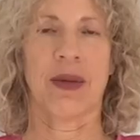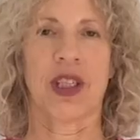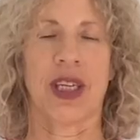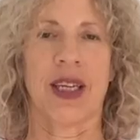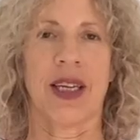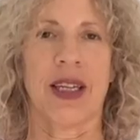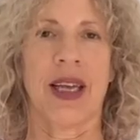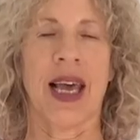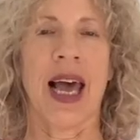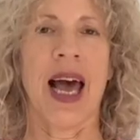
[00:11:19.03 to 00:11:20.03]
your chin in,
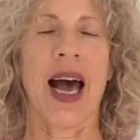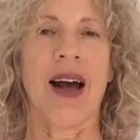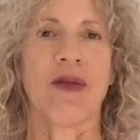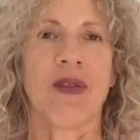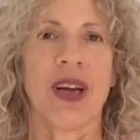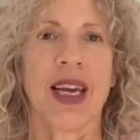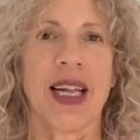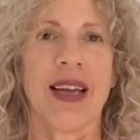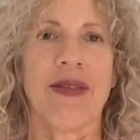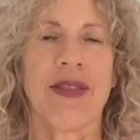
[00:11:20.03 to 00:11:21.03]
and
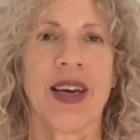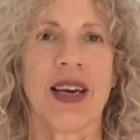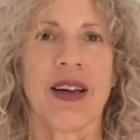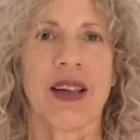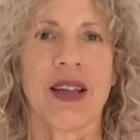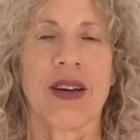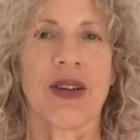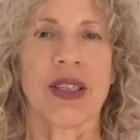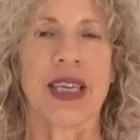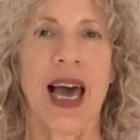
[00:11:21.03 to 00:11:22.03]
really feel
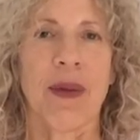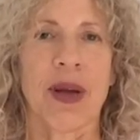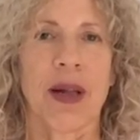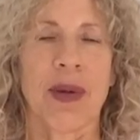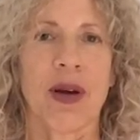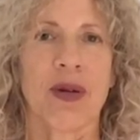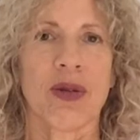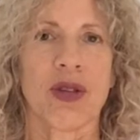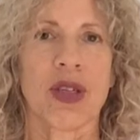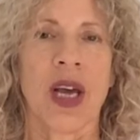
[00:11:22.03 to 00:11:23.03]
those scapular
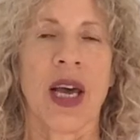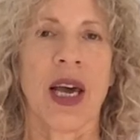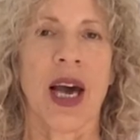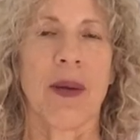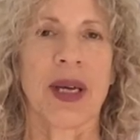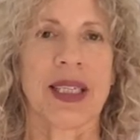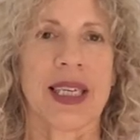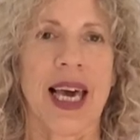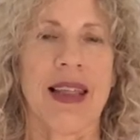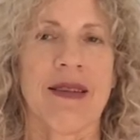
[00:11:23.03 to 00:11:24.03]
bones coming
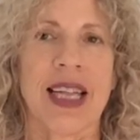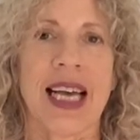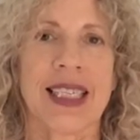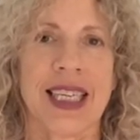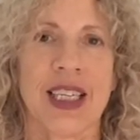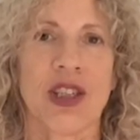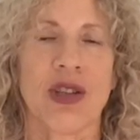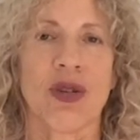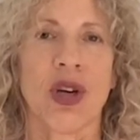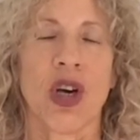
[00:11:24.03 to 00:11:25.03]
together. And as they
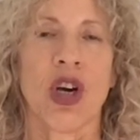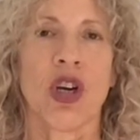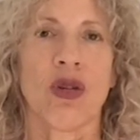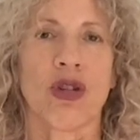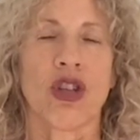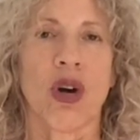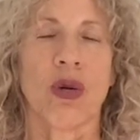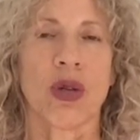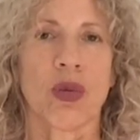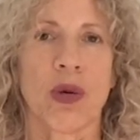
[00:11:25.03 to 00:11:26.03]
do, your
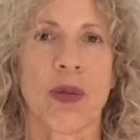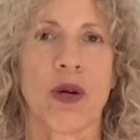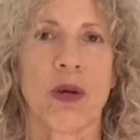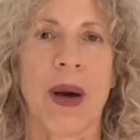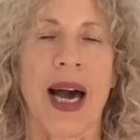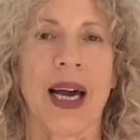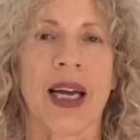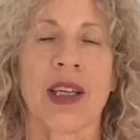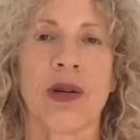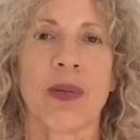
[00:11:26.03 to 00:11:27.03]
shoulders will pull back
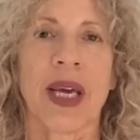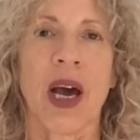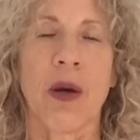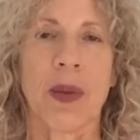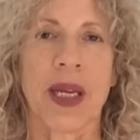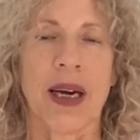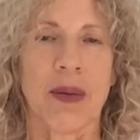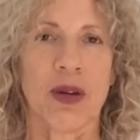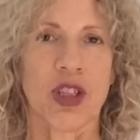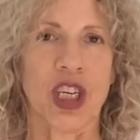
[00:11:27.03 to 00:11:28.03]
and you'll be opening up
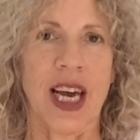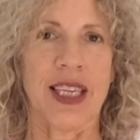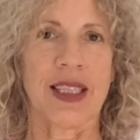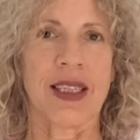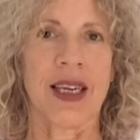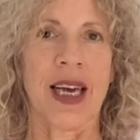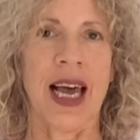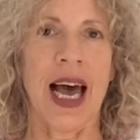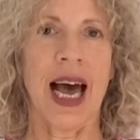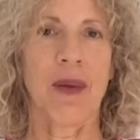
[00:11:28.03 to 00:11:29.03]
your chest.
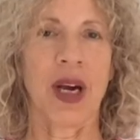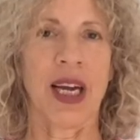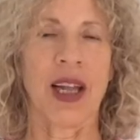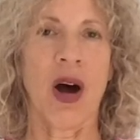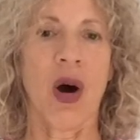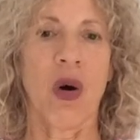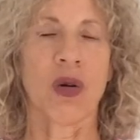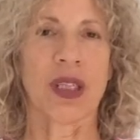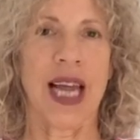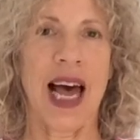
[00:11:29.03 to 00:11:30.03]
And we're going to
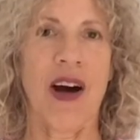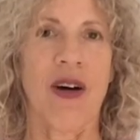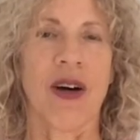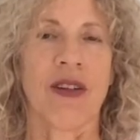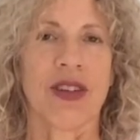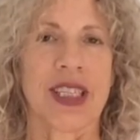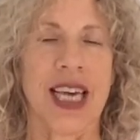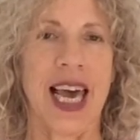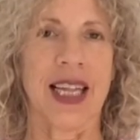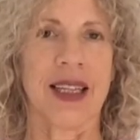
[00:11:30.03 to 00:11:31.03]
hold now for
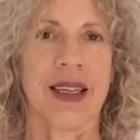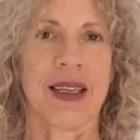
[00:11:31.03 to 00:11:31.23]
10.